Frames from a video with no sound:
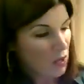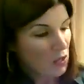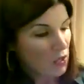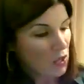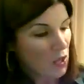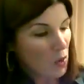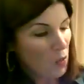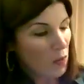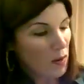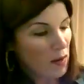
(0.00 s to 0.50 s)

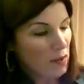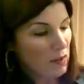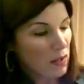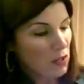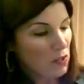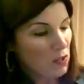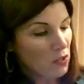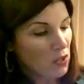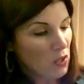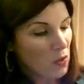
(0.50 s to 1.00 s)
So what I'm
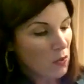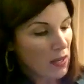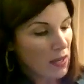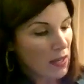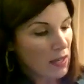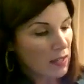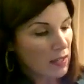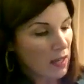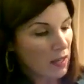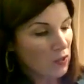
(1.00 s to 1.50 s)
gonna do
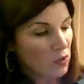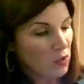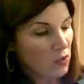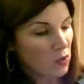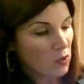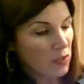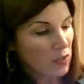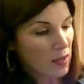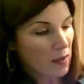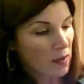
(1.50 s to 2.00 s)
is I'll
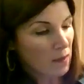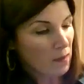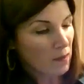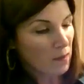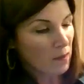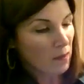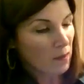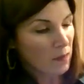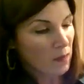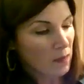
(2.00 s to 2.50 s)
do
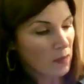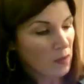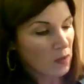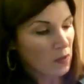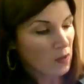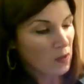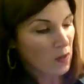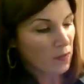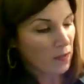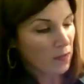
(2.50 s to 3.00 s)
some
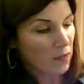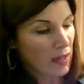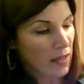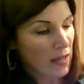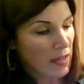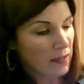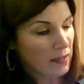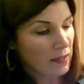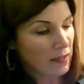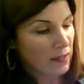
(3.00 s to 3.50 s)

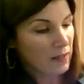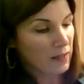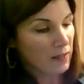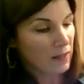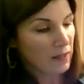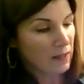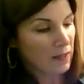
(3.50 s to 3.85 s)
snowflakes